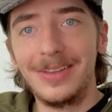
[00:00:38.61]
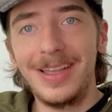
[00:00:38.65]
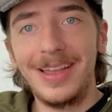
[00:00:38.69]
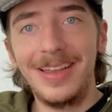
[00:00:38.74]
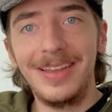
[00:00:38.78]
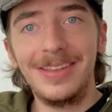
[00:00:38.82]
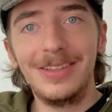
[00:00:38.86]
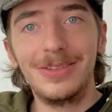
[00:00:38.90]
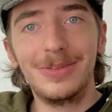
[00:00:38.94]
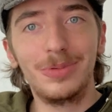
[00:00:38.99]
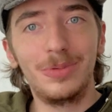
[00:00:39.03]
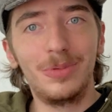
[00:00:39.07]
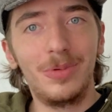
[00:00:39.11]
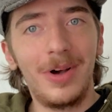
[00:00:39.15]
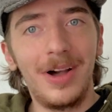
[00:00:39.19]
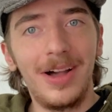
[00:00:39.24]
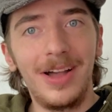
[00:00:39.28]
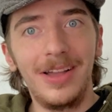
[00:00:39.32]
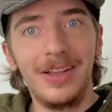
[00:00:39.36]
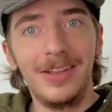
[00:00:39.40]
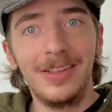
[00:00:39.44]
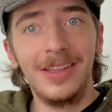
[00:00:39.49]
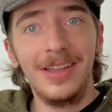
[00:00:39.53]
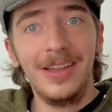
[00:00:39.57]
That is
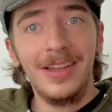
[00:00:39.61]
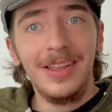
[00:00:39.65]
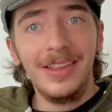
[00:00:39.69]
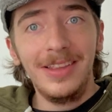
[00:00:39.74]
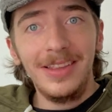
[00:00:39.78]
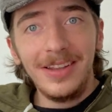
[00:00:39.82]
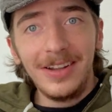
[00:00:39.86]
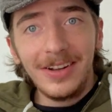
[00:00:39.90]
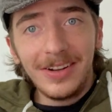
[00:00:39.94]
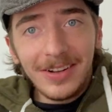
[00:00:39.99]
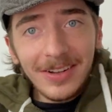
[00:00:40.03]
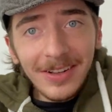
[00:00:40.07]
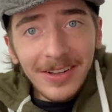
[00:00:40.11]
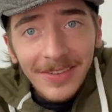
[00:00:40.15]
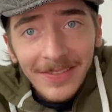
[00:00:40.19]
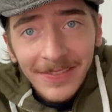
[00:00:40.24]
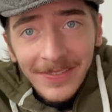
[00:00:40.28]
wild. They're